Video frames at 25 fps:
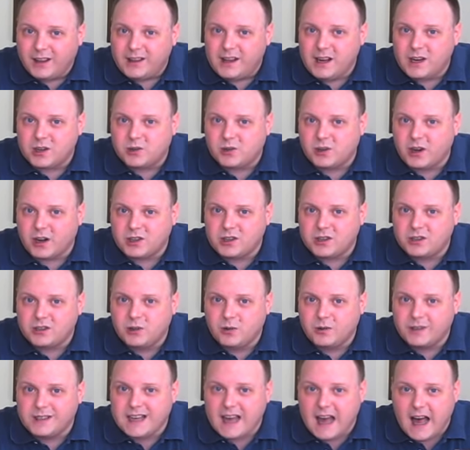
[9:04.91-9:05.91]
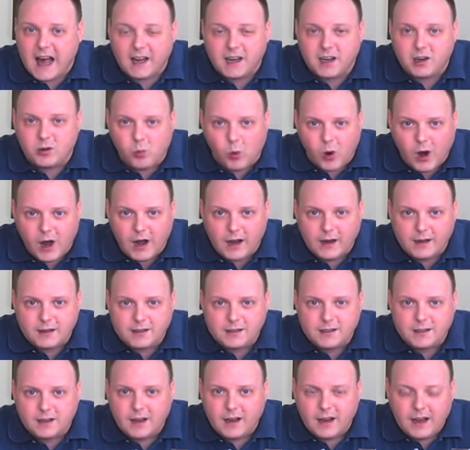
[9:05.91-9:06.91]
the Introduction to Italian
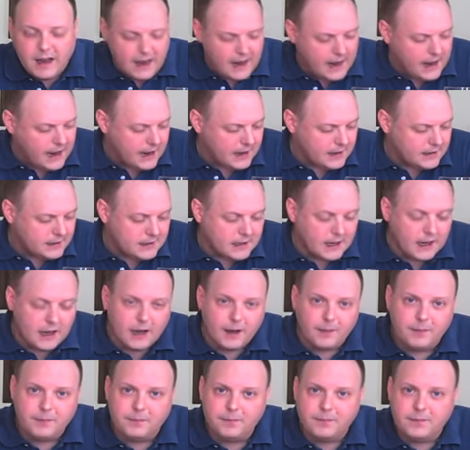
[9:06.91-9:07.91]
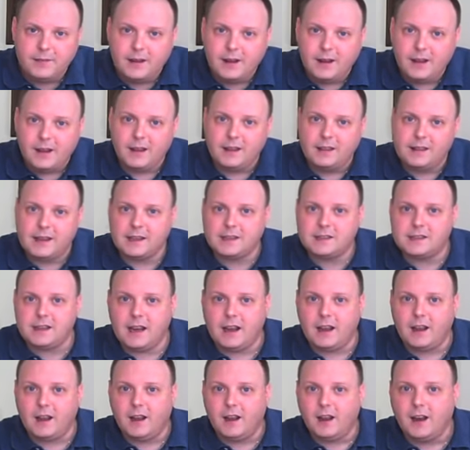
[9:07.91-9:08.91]
Wines. And that's
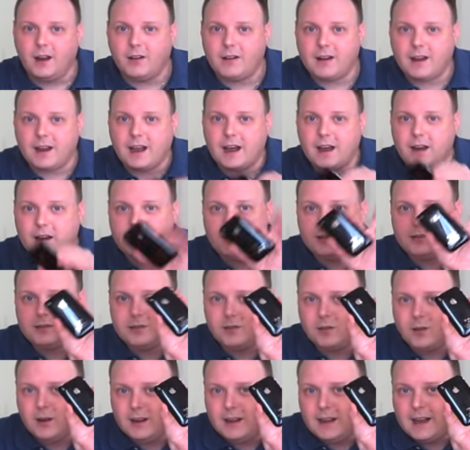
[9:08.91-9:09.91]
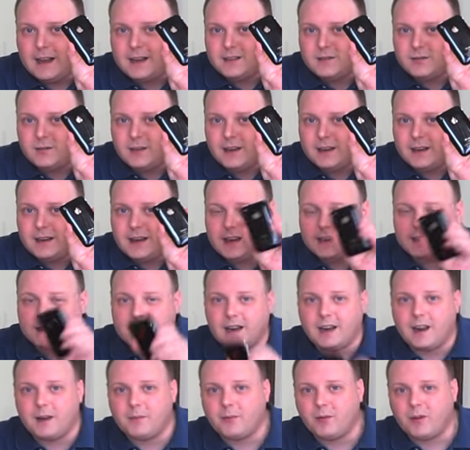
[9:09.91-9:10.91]
it. Oh, and I got a new toy last week. Yes,
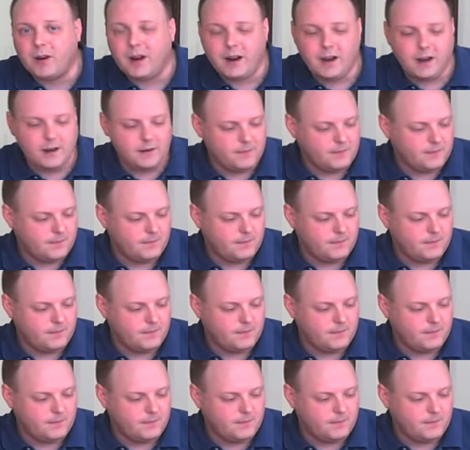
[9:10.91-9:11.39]
I upgraded.